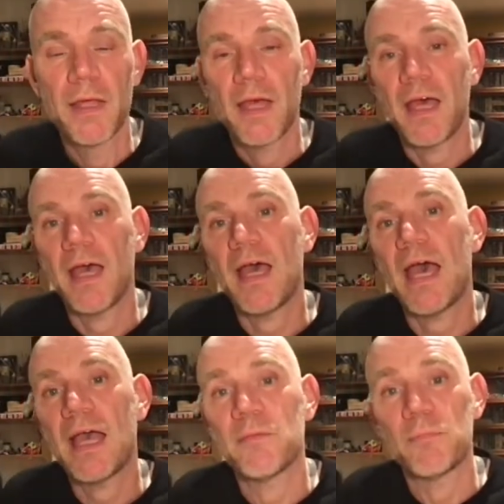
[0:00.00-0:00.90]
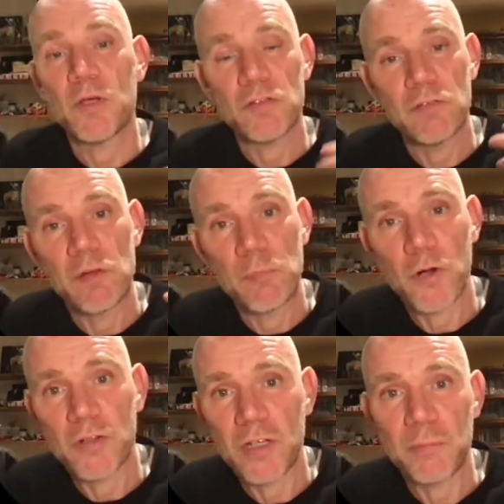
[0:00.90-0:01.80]
And because of the
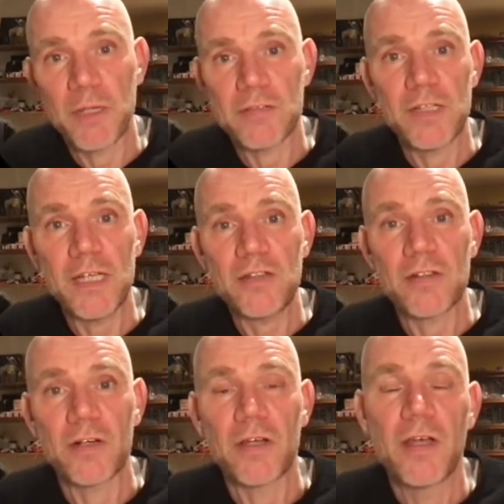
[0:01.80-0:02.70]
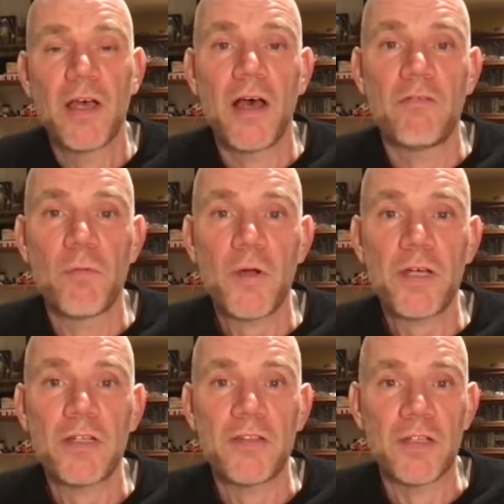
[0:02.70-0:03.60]
project-based nature of work in
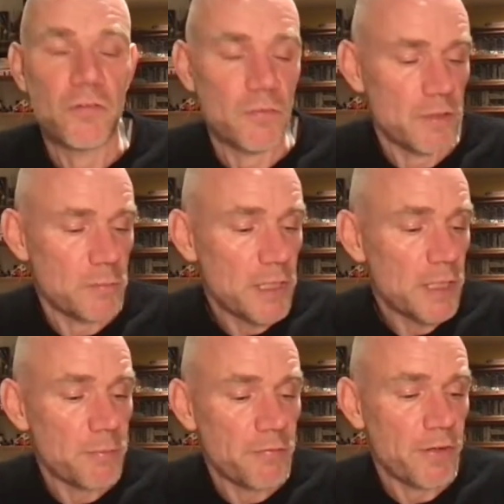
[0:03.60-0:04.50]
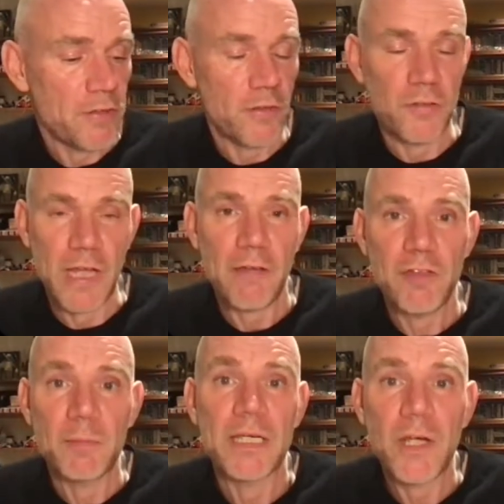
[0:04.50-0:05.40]
these industries, media professionals have to
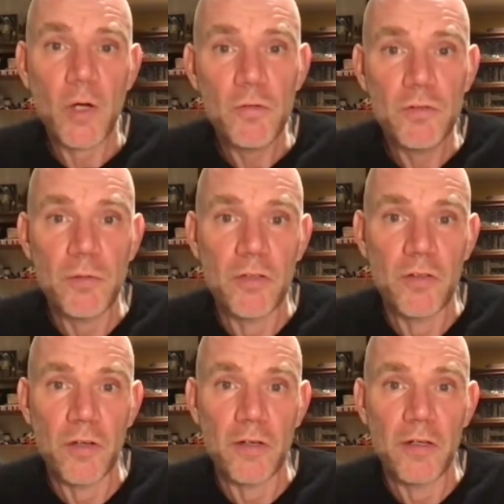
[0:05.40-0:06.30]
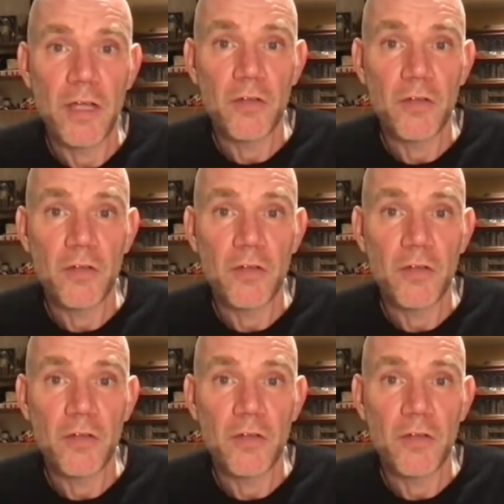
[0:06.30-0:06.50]
be close to each other,